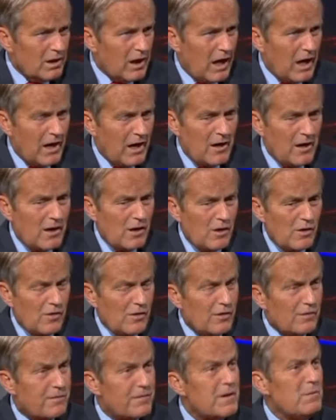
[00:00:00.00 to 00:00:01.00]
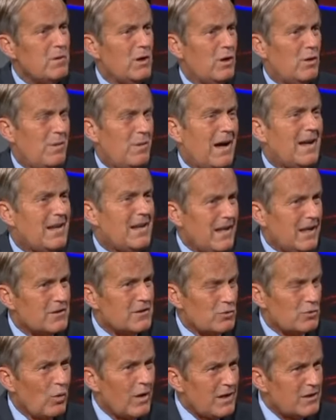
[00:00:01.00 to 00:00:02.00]
the female body
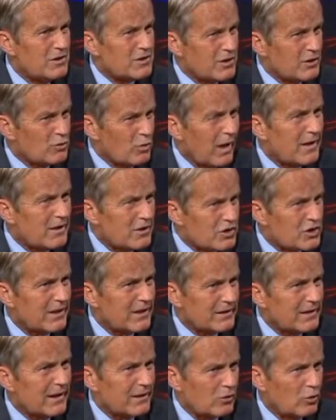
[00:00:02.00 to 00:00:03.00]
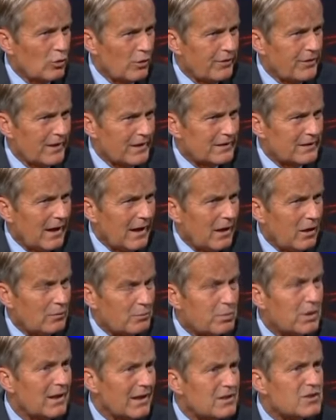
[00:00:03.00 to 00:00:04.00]
has ways to try to shut that whole thing
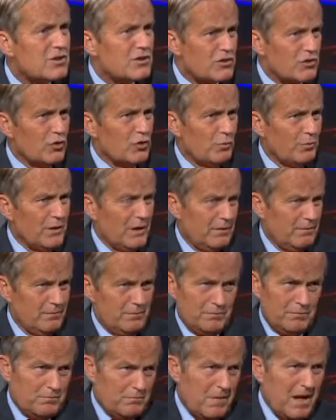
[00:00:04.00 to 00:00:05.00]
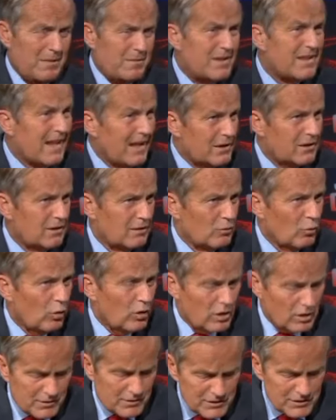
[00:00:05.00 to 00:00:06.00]
down. But let's assume that maybe that didn't
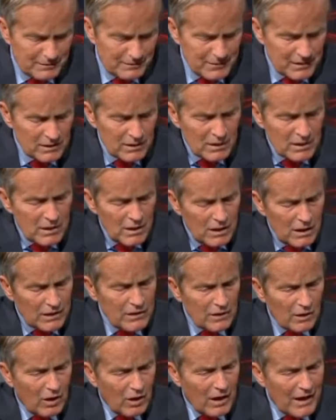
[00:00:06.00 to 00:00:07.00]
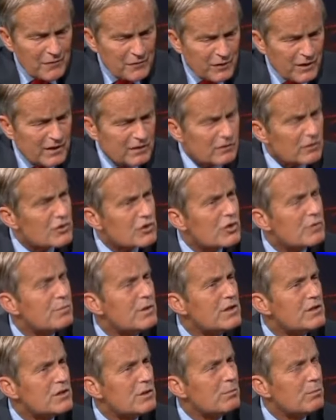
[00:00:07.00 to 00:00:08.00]
work or something. You know, I think there should
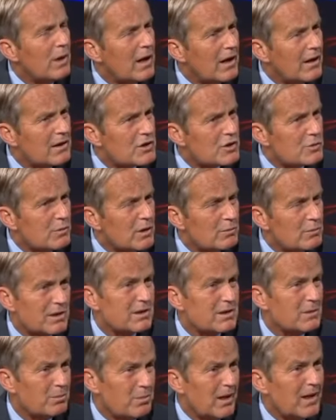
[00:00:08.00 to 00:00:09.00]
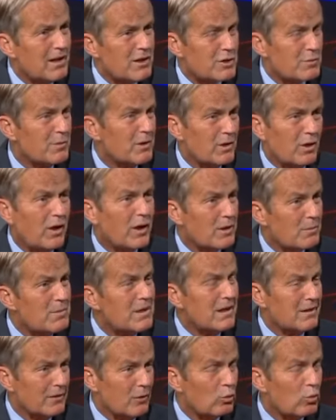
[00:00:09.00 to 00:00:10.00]
be some punishment, but the punishment ought to
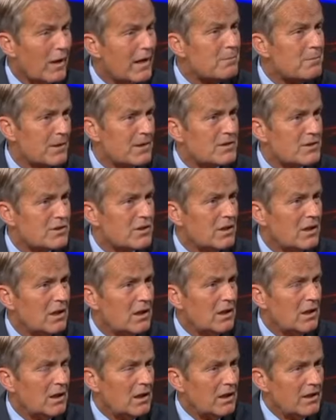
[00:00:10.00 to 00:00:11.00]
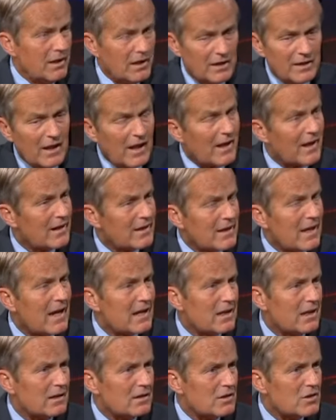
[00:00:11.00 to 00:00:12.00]
be on the rapist and not
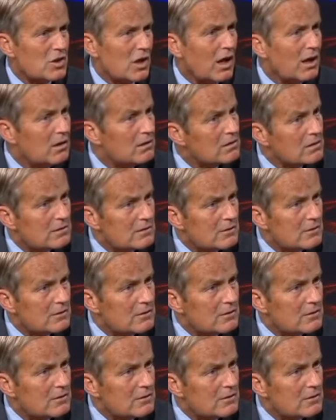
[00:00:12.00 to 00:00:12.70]
attacking the child.